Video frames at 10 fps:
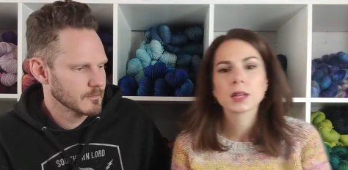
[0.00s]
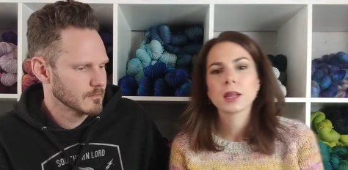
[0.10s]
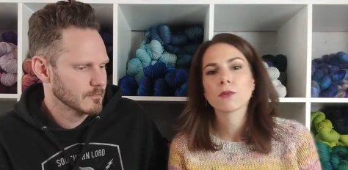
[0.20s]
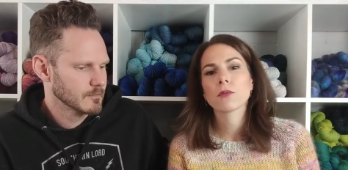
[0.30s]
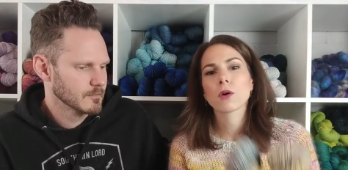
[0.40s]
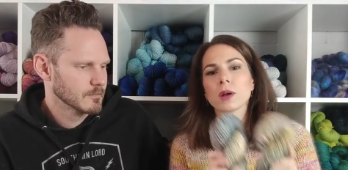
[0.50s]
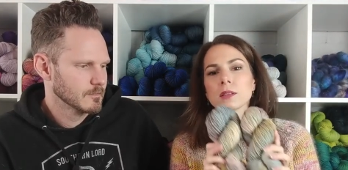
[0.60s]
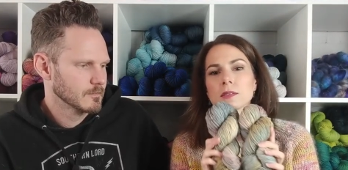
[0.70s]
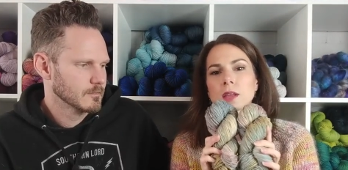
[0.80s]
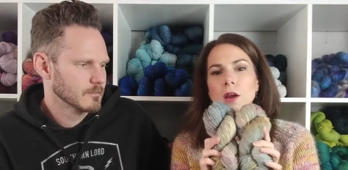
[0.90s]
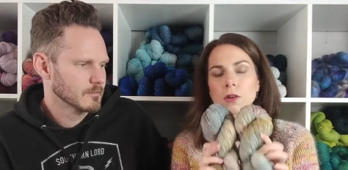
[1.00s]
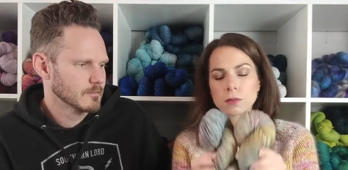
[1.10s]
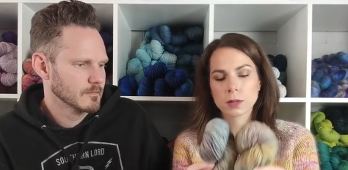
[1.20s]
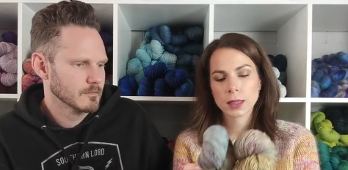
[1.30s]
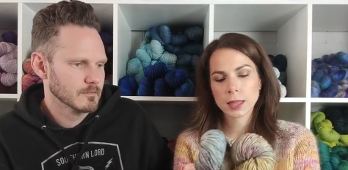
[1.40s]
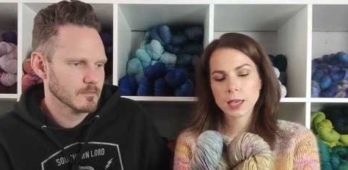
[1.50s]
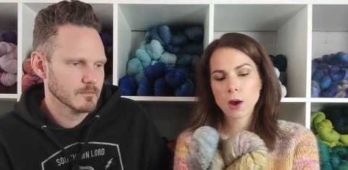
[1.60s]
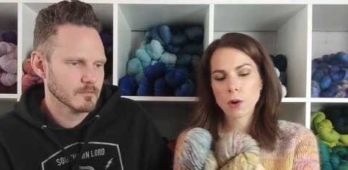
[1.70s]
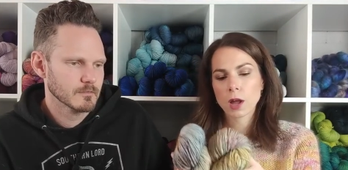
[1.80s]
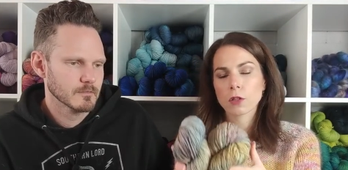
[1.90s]
Speaker 1: going to knit Rowan's in our
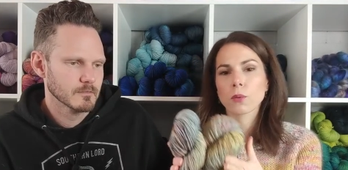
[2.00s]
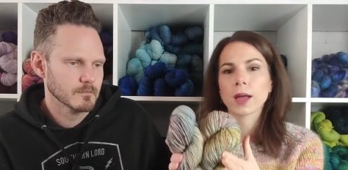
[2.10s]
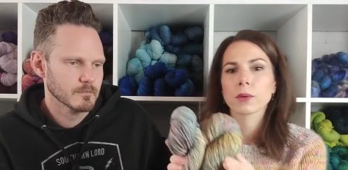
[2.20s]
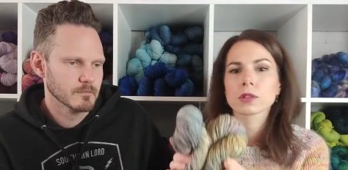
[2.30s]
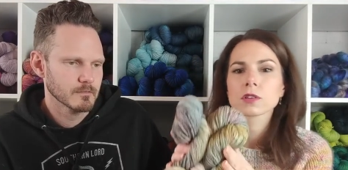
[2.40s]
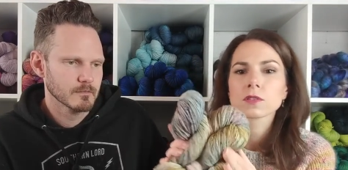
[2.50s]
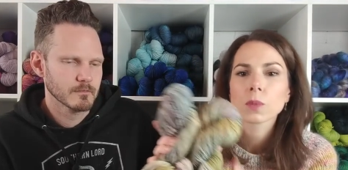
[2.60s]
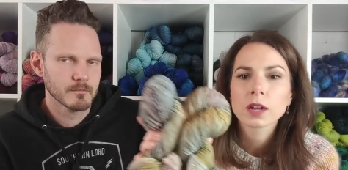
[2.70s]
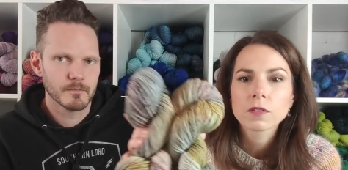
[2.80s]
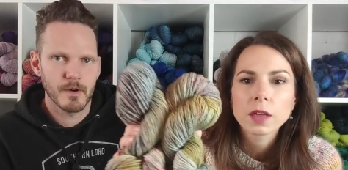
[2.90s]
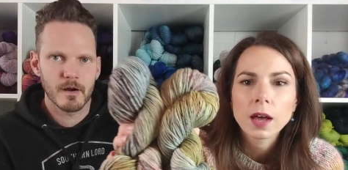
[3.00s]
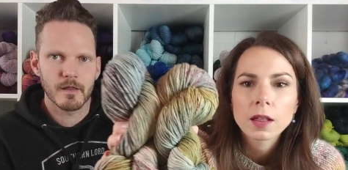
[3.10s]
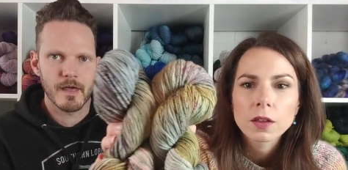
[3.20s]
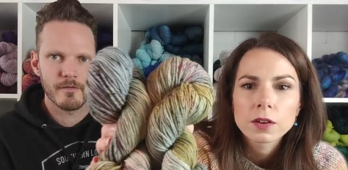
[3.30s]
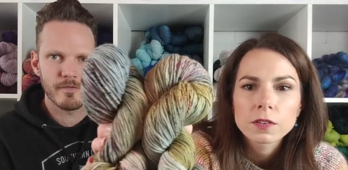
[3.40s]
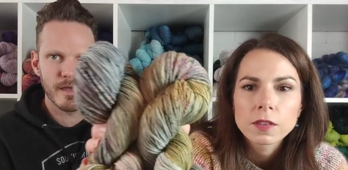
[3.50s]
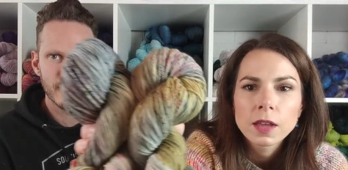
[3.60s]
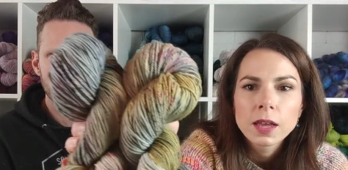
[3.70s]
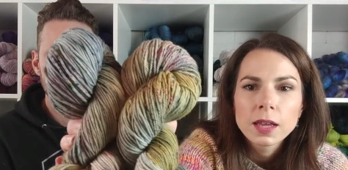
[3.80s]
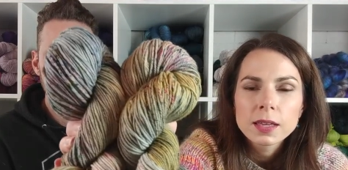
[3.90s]
Leo colorway, which is one of the Part colors. Of
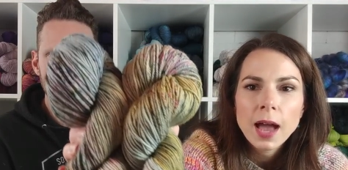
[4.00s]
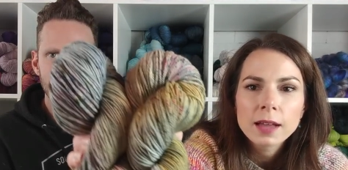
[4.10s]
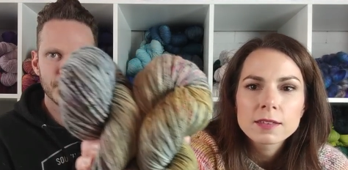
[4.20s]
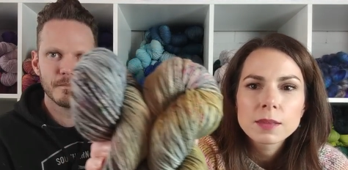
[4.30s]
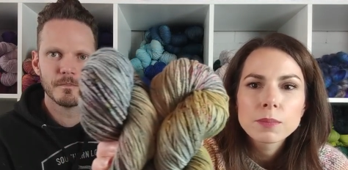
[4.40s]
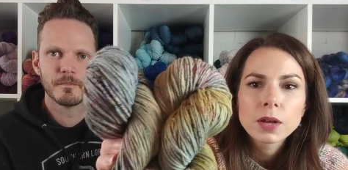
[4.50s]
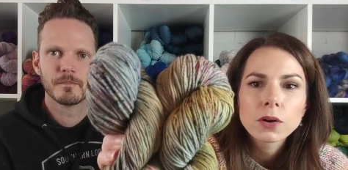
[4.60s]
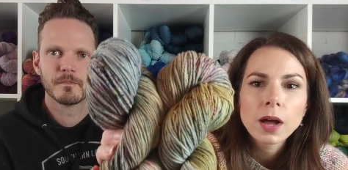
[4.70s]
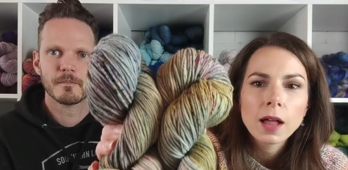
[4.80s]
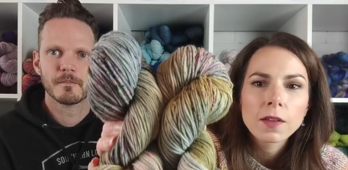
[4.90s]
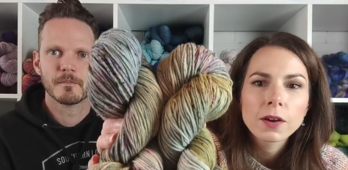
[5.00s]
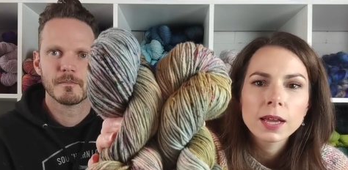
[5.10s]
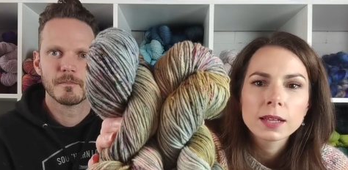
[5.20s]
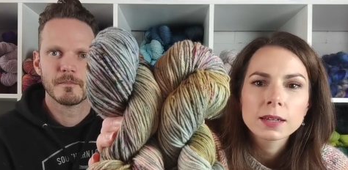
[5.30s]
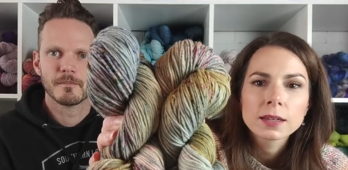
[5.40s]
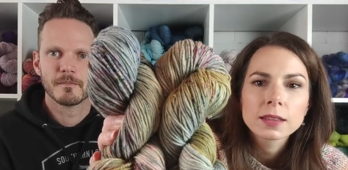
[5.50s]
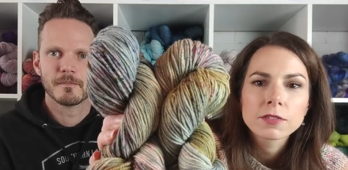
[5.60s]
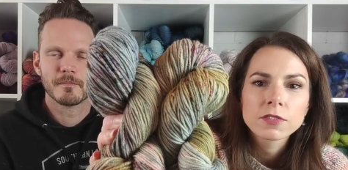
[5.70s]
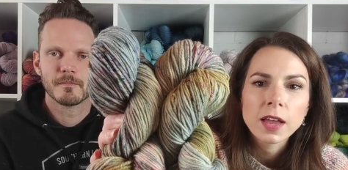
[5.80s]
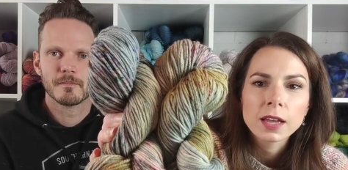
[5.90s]
yeah, it's the middle color in
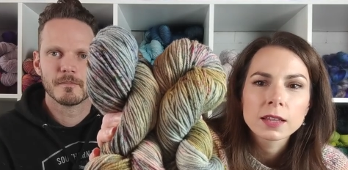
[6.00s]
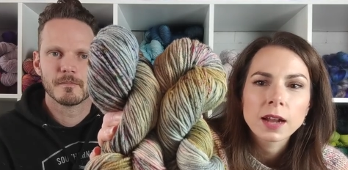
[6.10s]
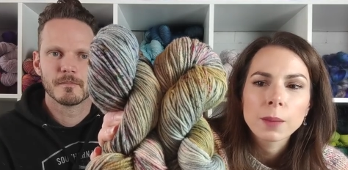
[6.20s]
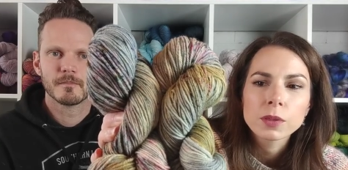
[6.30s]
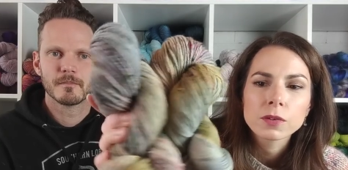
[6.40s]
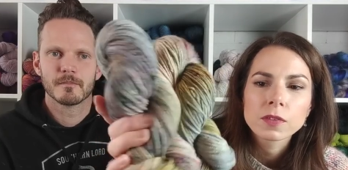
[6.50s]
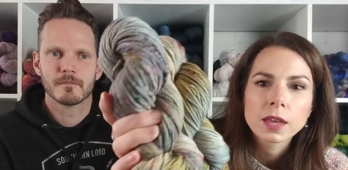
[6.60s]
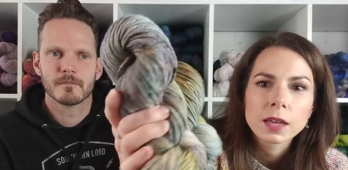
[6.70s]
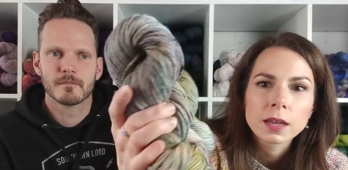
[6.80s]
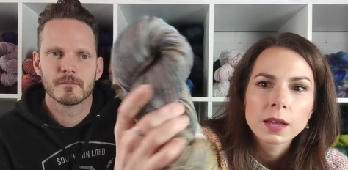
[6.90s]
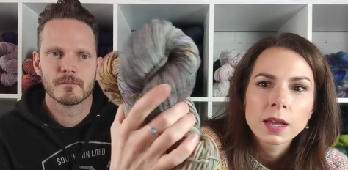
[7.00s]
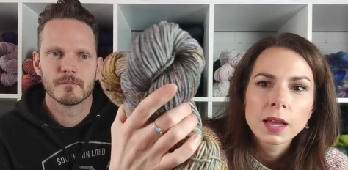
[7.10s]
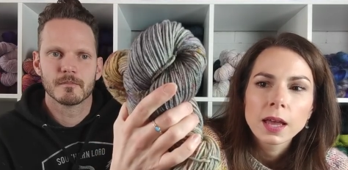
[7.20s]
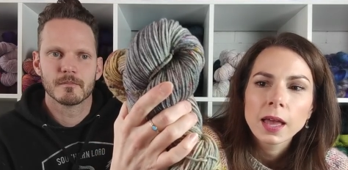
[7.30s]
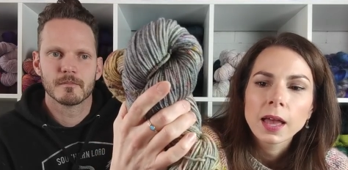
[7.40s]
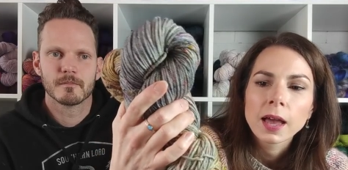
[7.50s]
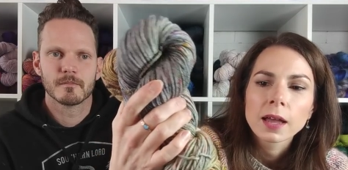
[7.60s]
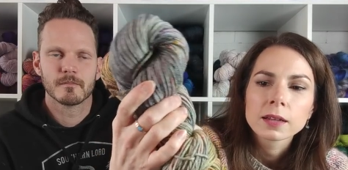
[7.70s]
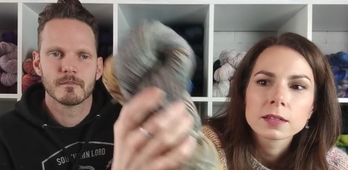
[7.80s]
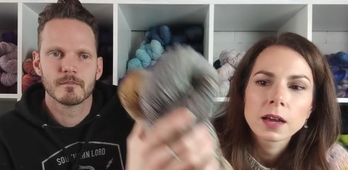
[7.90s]
the fade that I'm using.
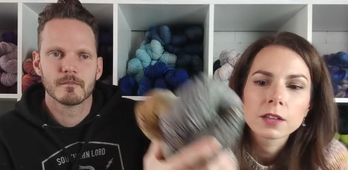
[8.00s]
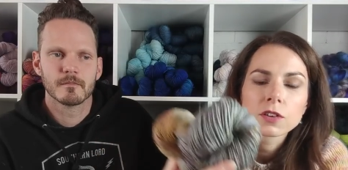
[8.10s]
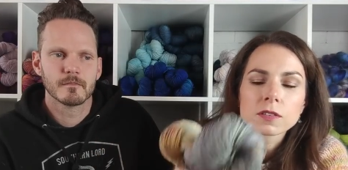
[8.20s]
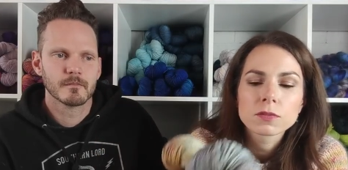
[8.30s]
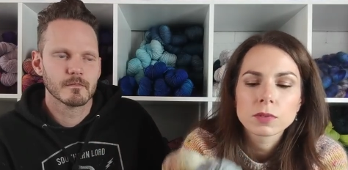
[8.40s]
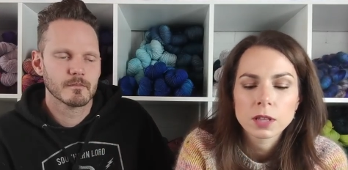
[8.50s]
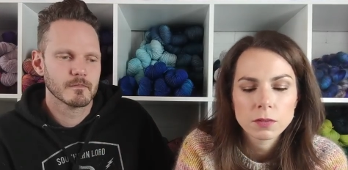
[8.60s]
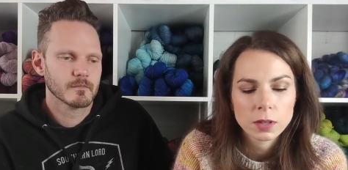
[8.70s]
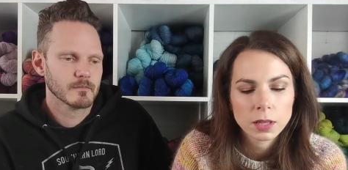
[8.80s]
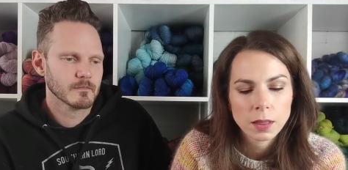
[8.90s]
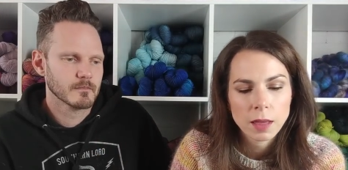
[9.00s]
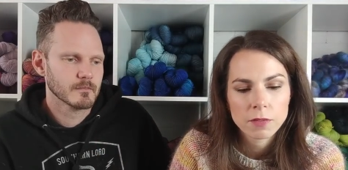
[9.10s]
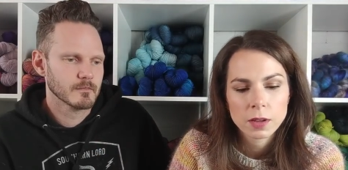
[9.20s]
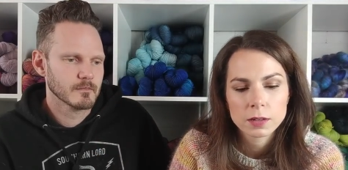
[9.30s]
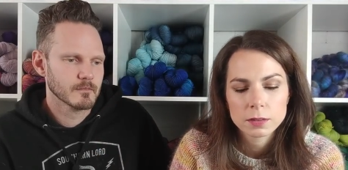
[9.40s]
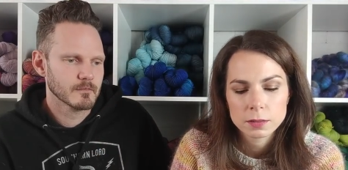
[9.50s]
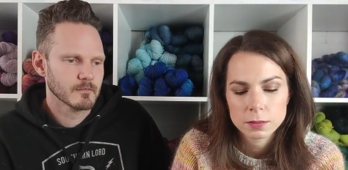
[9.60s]
And I just really, really love it.